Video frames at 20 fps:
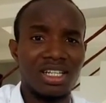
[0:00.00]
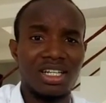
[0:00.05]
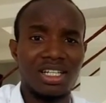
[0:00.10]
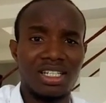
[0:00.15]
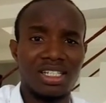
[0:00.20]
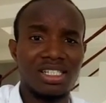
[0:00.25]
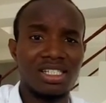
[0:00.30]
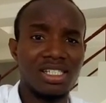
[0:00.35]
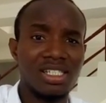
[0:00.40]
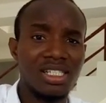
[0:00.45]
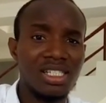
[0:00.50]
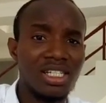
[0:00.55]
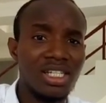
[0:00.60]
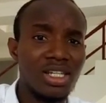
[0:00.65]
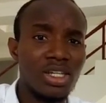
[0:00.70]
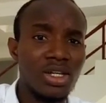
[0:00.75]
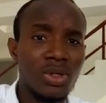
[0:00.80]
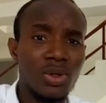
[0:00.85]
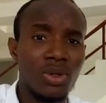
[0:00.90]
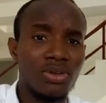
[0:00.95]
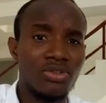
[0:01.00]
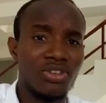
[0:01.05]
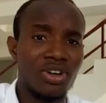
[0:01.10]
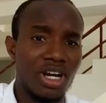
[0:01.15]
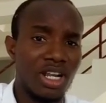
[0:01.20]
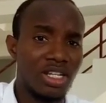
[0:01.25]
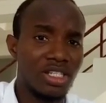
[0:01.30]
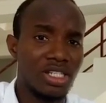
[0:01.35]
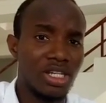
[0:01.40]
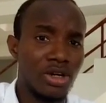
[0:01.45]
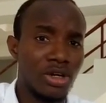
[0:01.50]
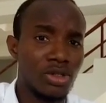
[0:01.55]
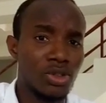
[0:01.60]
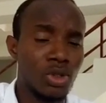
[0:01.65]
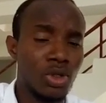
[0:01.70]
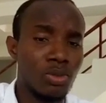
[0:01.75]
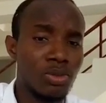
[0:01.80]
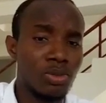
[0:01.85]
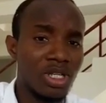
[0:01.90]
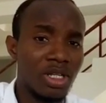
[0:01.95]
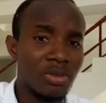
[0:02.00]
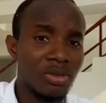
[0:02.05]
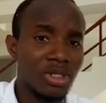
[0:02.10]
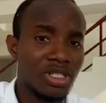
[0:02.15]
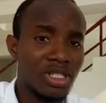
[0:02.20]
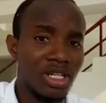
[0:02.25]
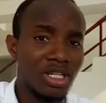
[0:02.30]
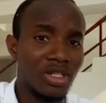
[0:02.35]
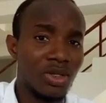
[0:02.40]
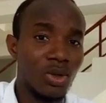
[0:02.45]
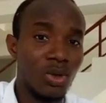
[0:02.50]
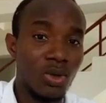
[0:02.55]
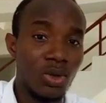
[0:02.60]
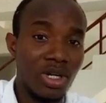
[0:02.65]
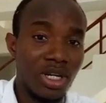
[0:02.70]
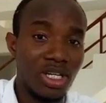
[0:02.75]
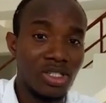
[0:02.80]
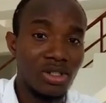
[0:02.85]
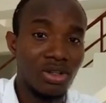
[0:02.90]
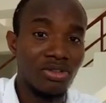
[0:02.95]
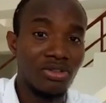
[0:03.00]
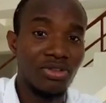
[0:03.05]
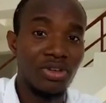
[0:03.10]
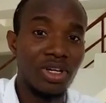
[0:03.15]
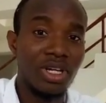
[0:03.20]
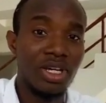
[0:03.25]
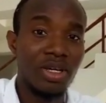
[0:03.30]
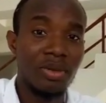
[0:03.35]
He's the CEO of Kalyteros Homes Limited, owners of